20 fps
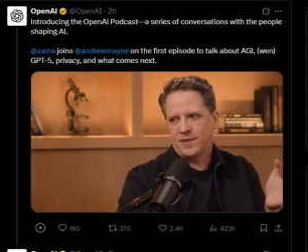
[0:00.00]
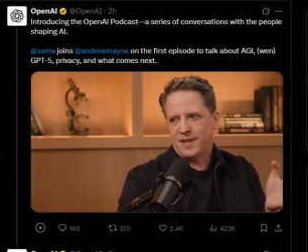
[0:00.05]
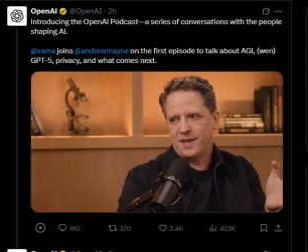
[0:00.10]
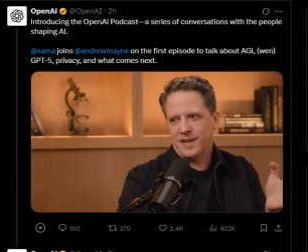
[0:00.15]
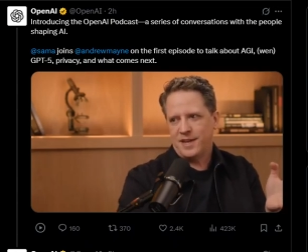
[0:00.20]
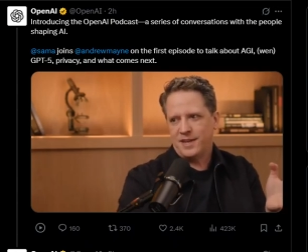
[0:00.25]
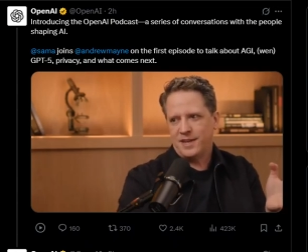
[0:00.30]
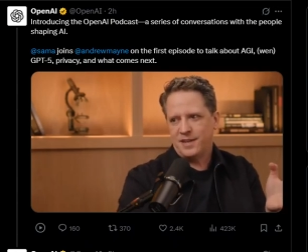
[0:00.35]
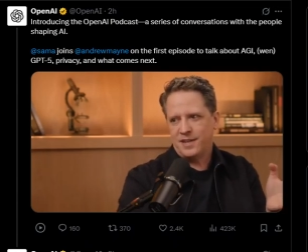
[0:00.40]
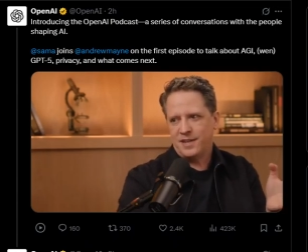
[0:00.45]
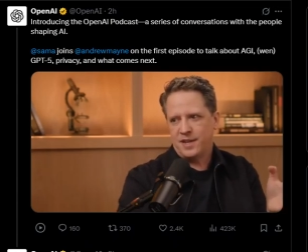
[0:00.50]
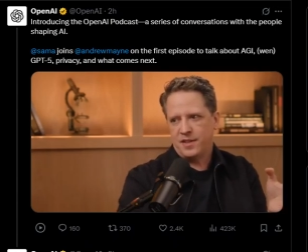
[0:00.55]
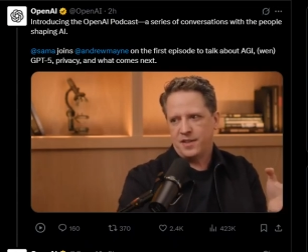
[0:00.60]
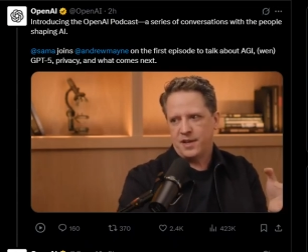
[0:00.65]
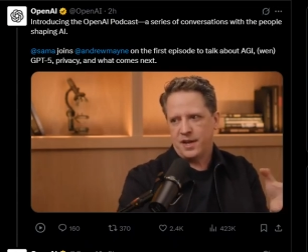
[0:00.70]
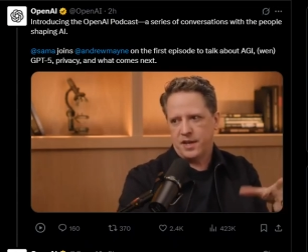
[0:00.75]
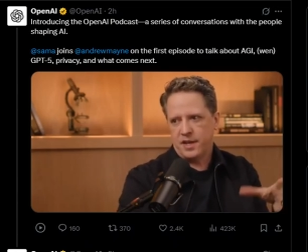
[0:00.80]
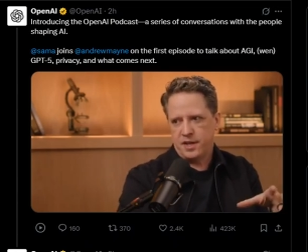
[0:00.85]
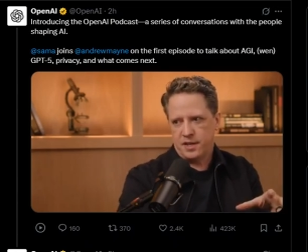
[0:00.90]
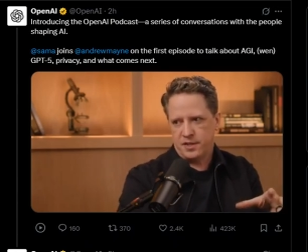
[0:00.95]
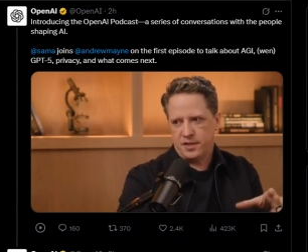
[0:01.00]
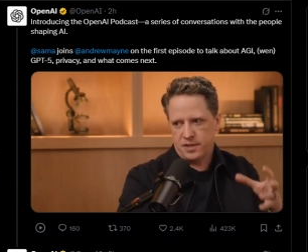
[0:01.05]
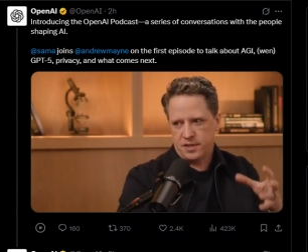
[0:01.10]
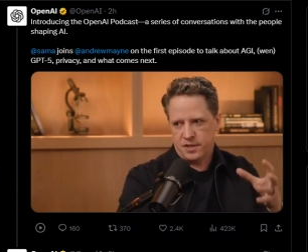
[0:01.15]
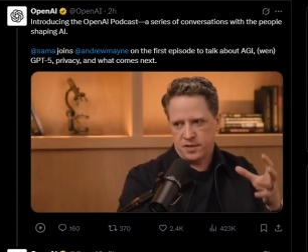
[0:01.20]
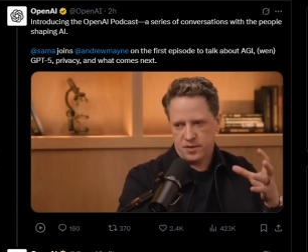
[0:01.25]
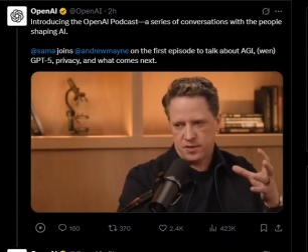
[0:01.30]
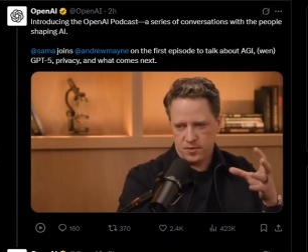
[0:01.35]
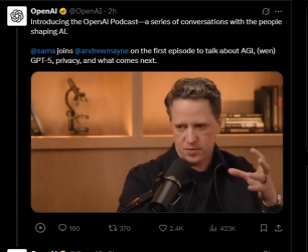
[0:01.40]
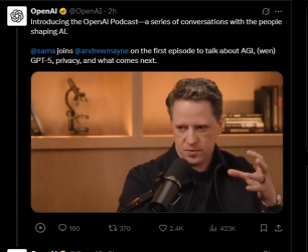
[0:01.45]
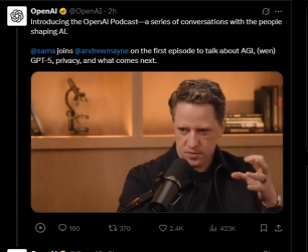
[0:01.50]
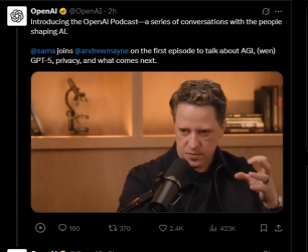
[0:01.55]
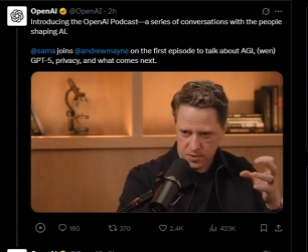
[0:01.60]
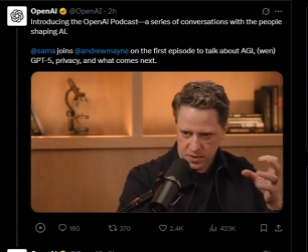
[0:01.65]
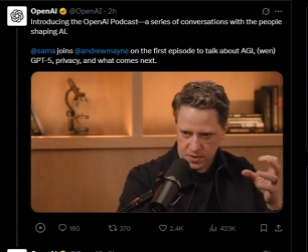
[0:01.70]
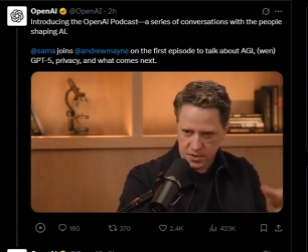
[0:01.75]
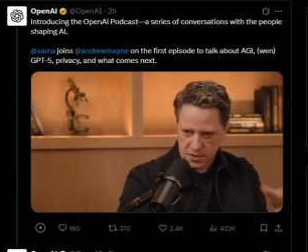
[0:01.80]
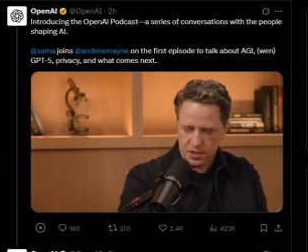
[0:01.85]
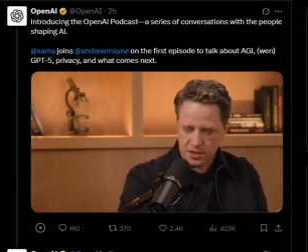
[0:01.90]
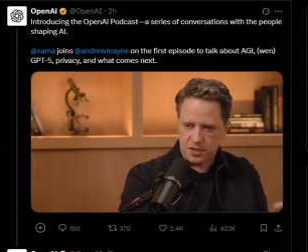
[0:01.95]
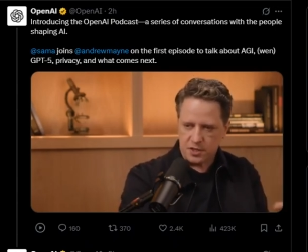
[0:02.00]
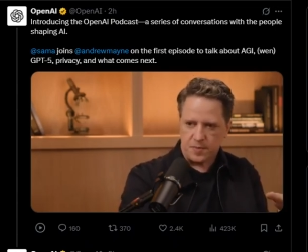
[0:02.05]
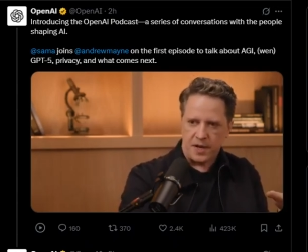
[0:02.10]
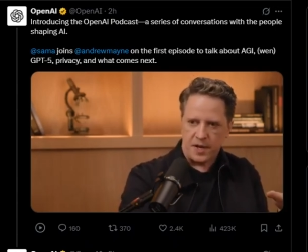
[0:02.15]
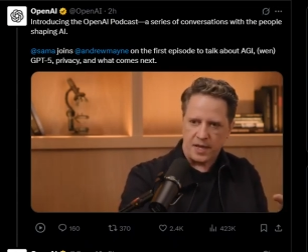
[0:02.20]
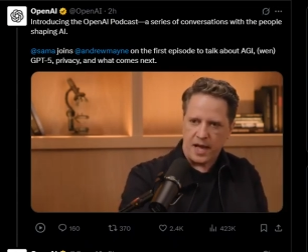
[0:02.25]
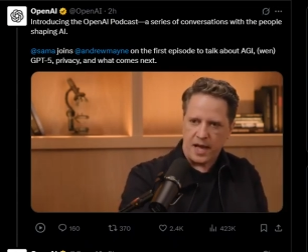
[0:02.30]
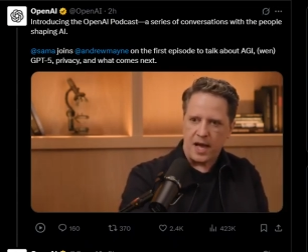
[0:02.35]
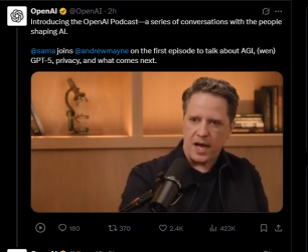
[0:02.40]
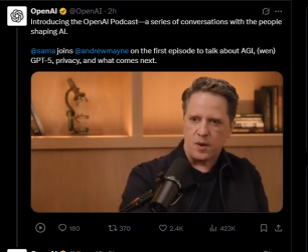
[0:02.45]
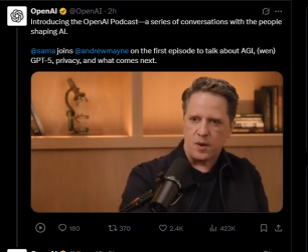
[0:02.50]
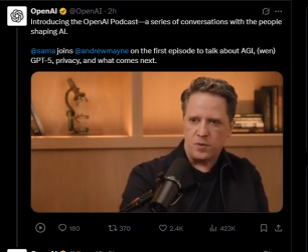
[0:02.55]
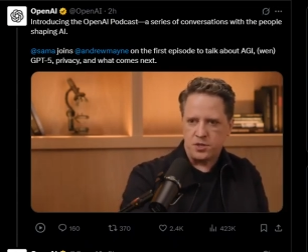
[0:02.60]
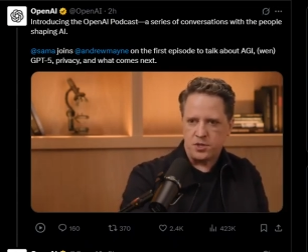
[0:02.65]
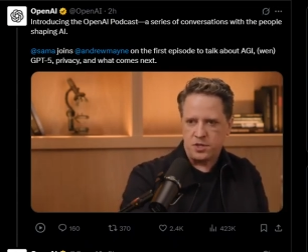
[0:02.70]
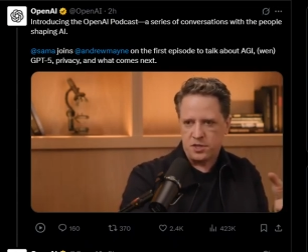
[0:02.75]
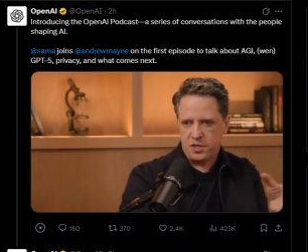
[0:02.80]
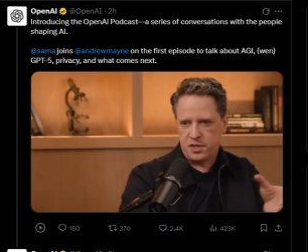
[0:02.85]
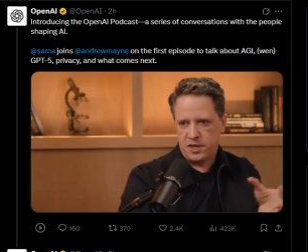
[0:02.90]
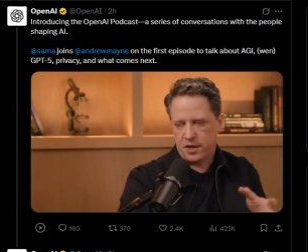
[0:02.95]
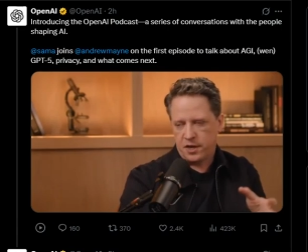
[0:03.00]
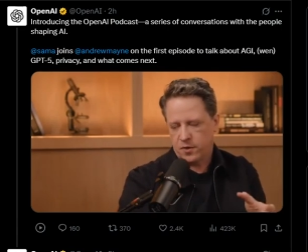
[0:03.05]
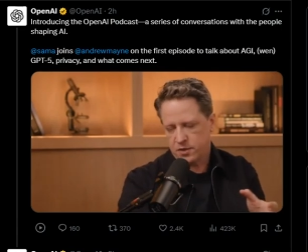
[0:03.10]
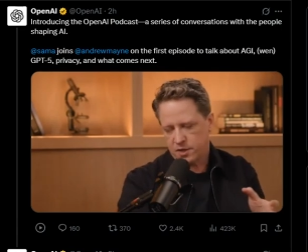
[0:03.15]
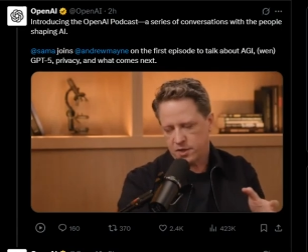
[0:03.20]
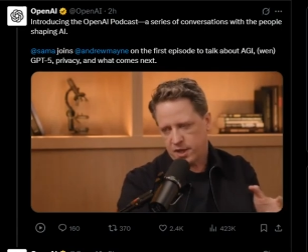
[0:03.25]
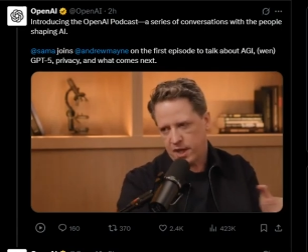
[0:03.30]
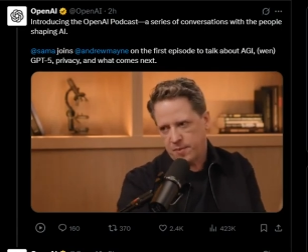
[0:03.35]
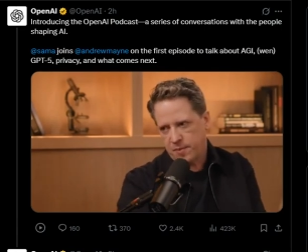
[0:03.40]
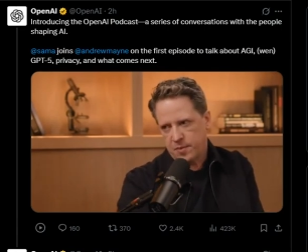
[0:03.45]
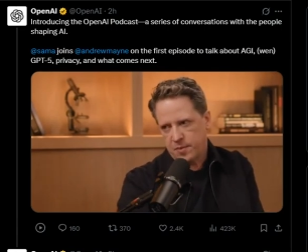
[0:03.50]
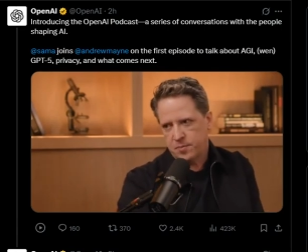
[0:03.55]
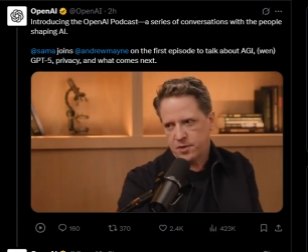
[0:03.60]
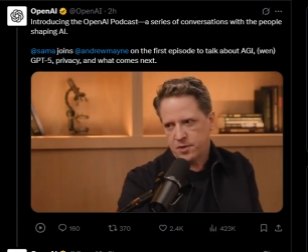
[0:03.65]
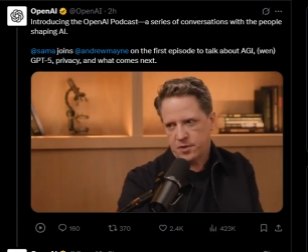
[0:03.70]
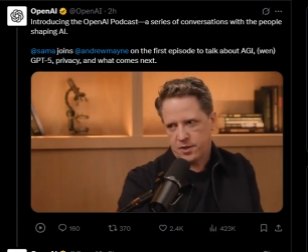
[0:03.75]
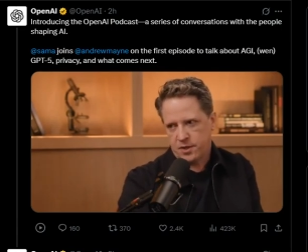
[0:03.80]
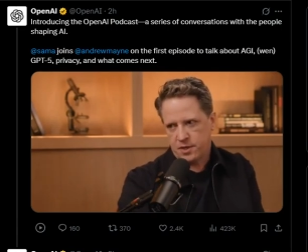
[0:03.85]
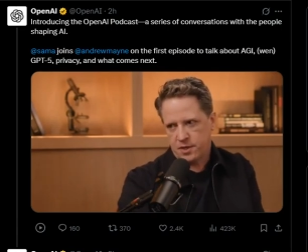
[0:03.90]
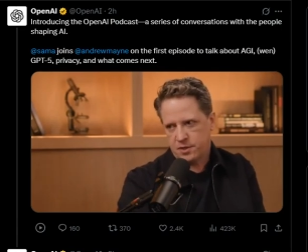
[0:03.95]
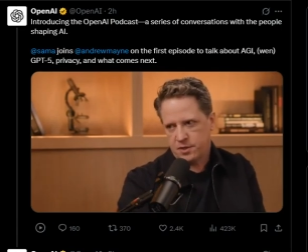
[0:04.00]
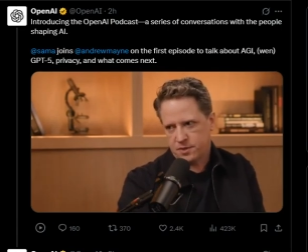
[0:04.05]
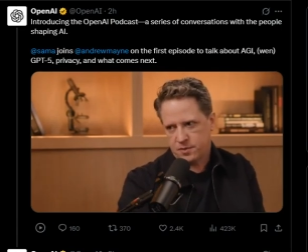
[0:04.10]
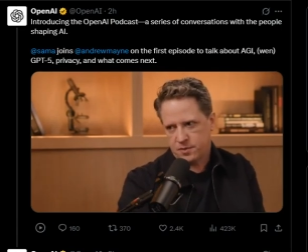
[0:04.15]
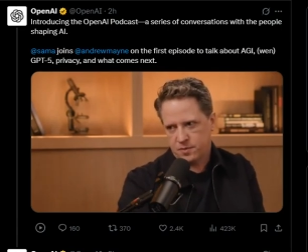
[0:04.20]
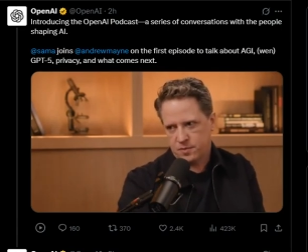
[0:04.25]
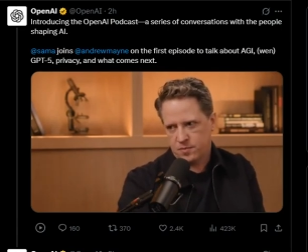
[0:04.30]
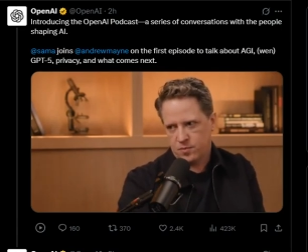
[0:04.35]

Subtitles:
And the idea is that with a system like that, we should see an increase in capabilities.